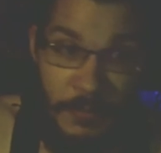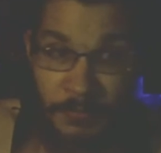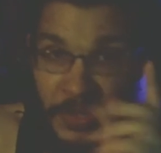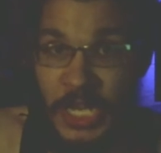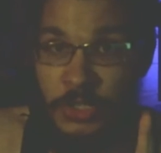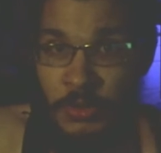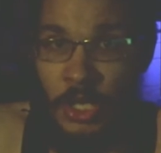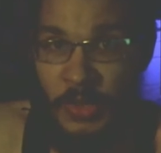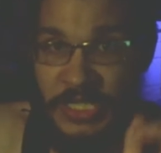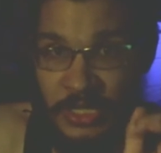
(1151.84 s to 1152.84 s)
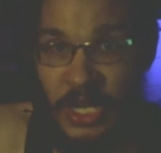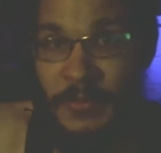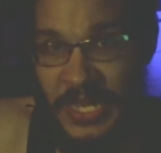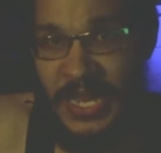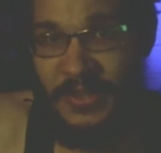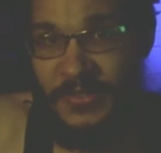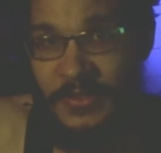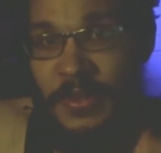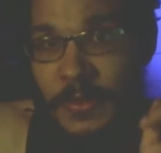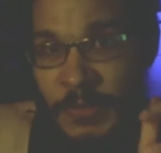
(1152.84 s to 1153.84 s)
but I do know what's come next.
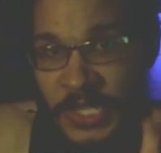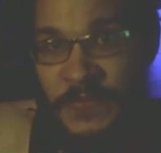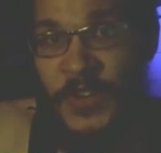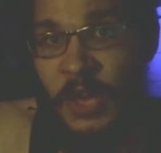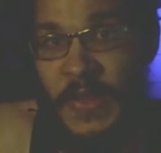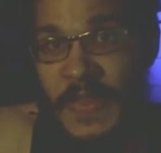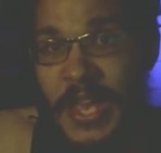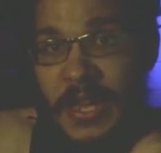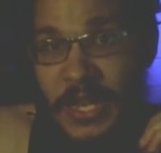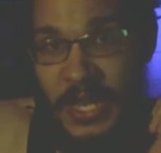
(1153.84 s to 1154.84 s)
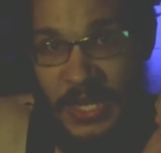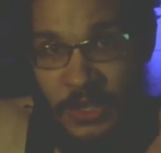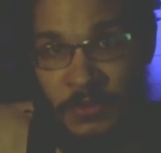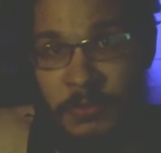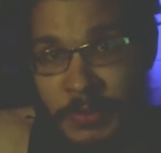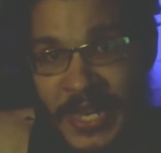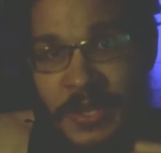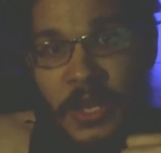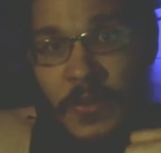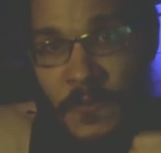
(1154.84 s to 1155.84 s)
Because following that, and a
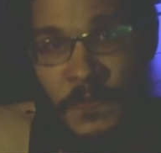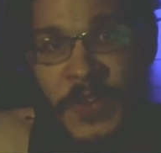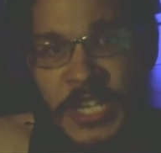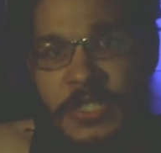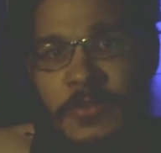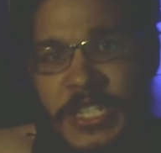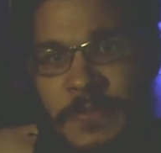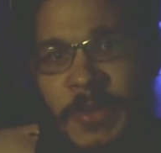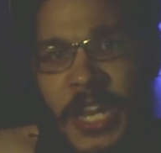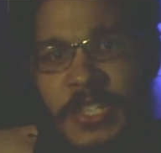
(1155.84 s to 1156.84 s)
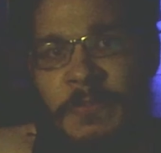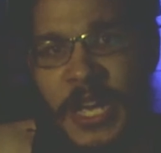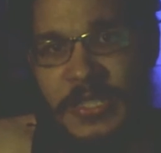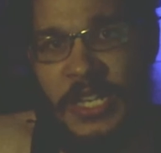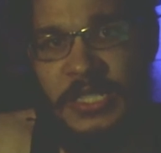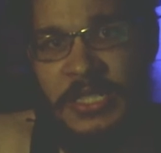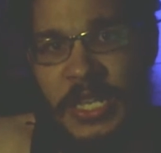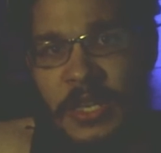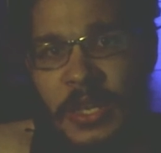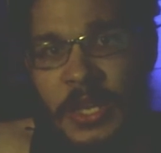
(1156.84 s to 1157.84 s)
great victory speech by
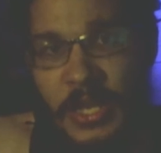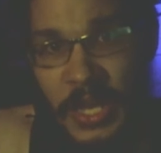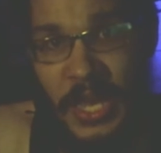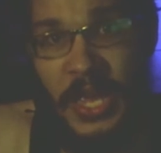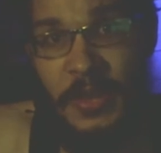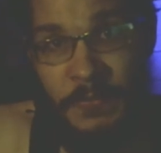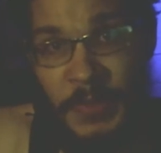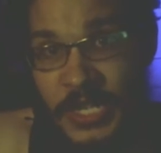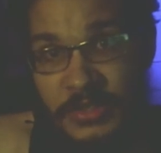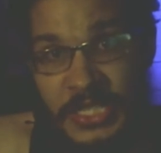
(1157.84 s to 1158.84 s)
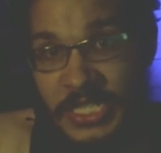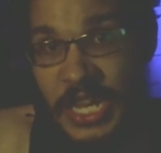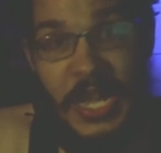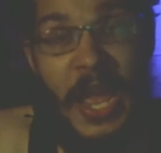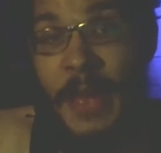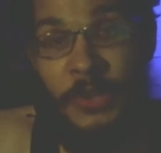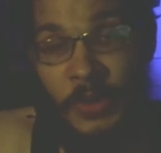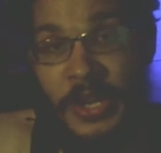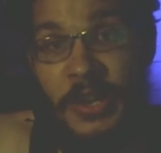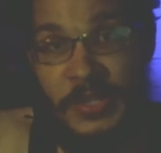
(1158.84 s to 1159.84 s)
Dustin, and basically saying, I'm
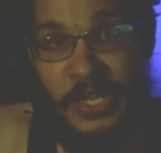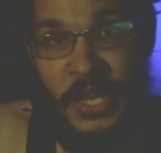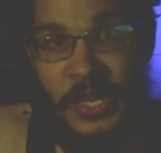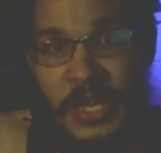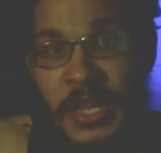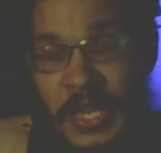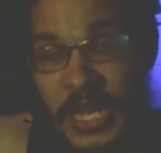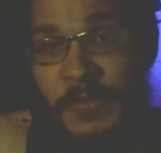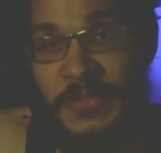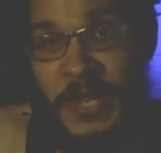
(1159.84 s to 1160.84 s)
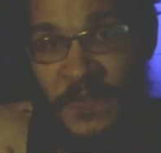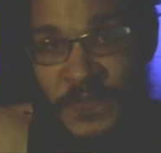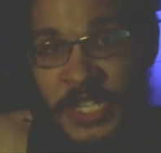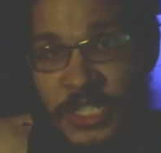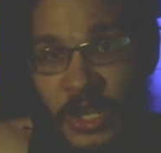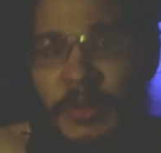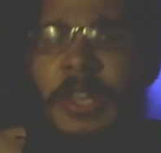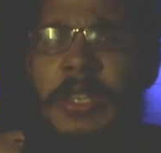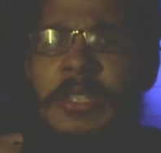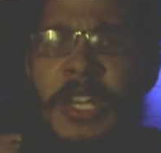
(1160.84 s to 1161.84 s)
nowhere near done, it was made official.
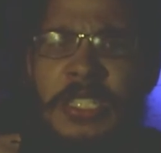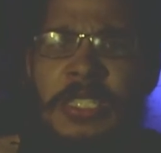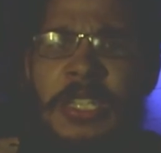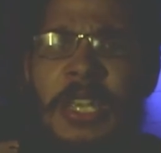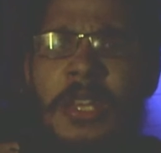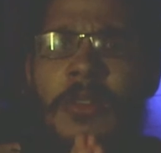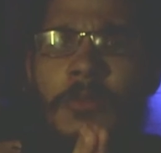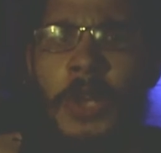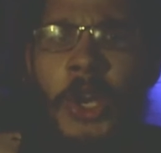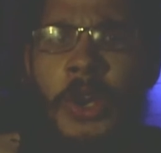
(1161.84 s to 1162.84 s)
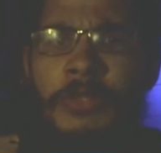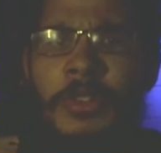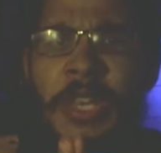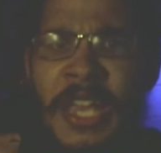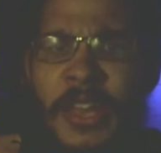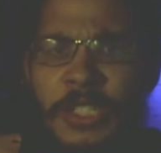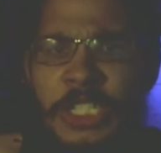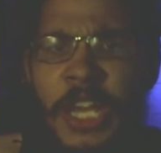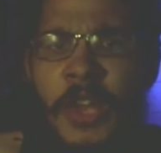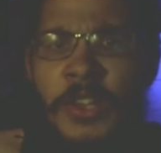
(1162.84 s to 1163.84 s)
Dustin Rhodes will now
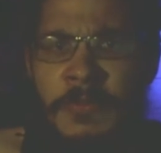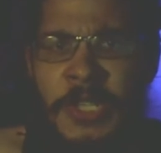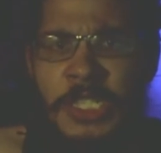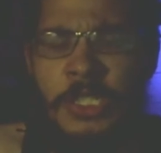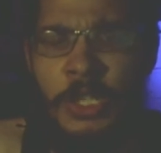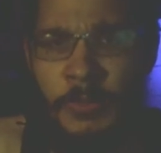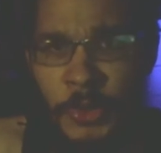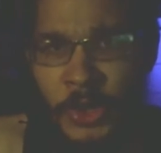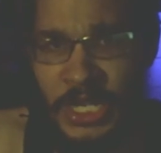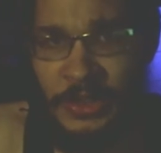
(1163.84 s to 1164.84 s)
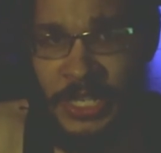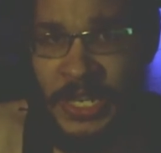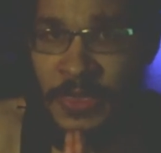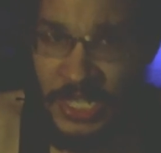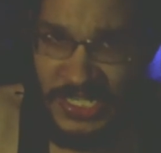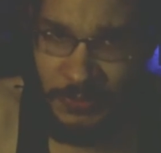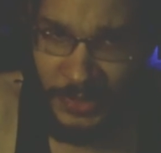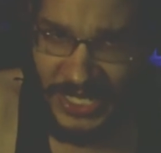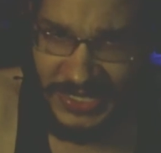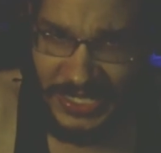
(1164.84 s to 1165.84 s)
challenge Mr. Brody Lee this
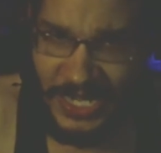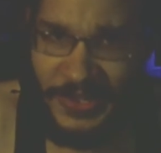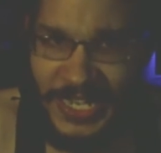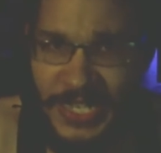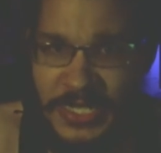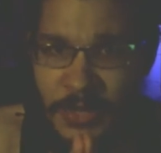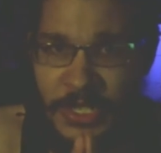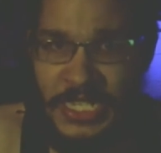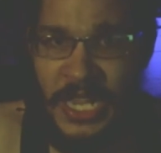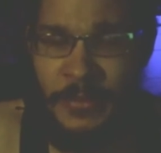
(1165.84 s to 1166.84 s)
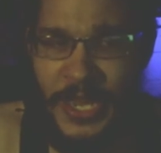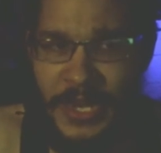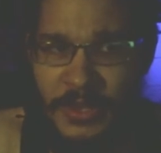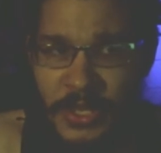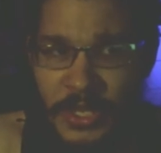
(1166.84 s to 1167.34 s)
Wednesday on AEW Dynamite